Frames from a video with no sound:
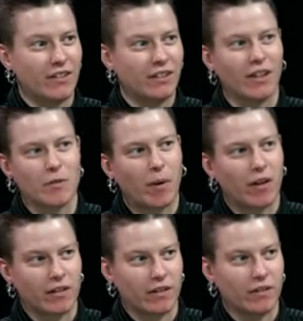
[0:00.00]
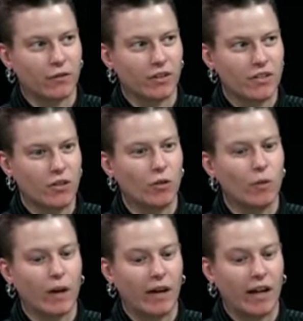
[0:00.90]
I think that's part of the difference
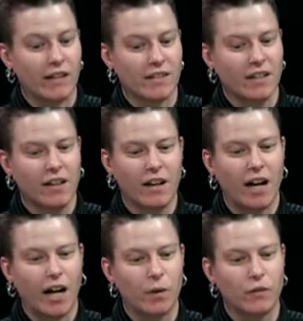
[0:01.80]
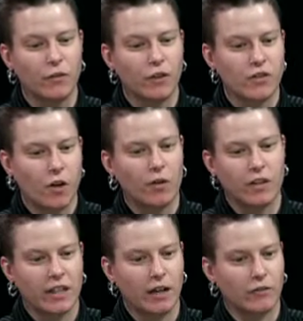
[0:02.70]
too. Whereas I would feel
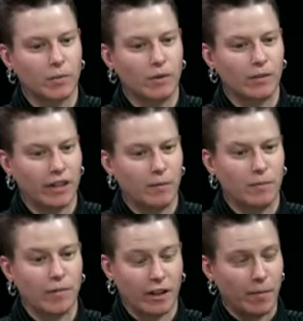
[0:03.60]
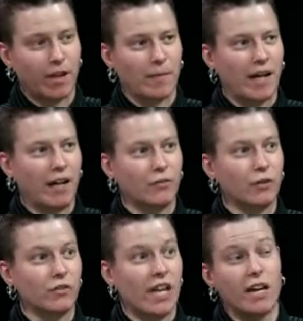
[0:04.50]
totally comfortable recommending
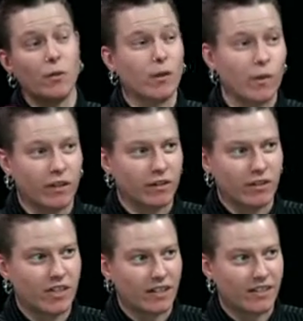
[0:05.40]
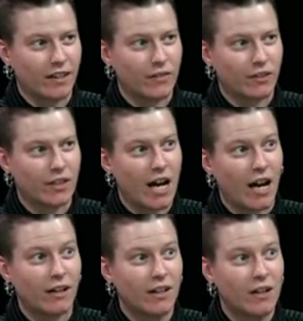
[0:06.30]
my iPhone to anyone, whether they're tech savvy or
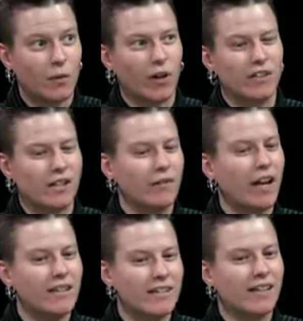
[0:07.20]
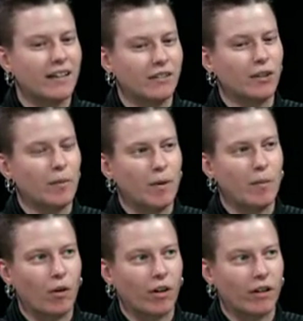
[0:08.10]
not. Whereas I would hesitate a little
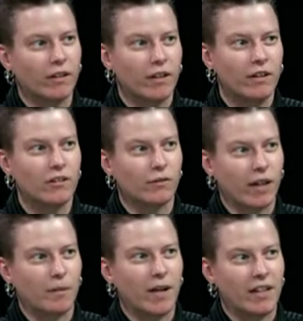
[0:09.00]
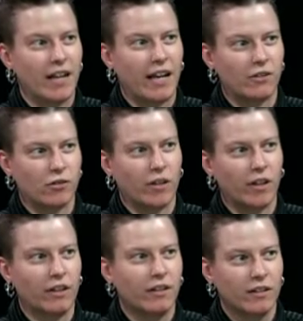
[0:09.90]
bit more to recommend an
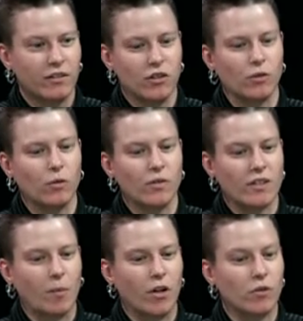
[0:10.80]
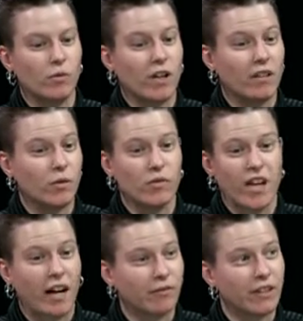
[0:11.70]
Android to someone
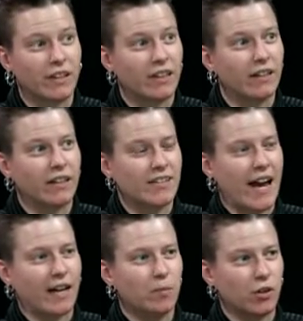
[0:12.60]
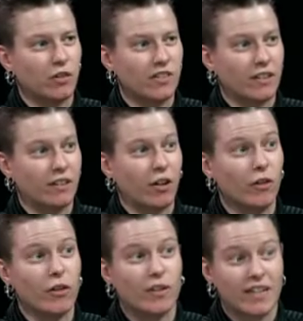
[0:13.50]
who's not really a tech
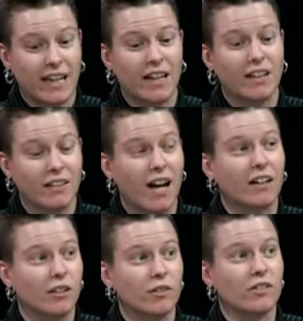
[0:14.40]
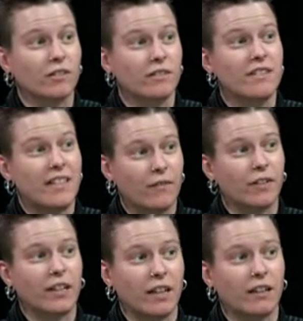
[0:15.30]
person, although it's getting a lot closer. It's
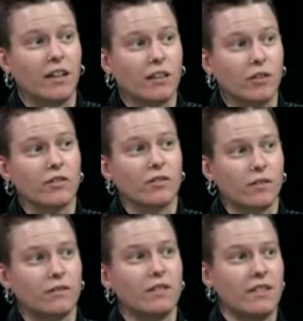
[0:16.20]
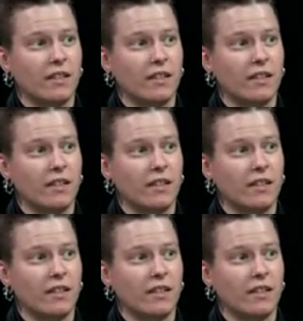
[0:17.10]
definitely getting a lot closer.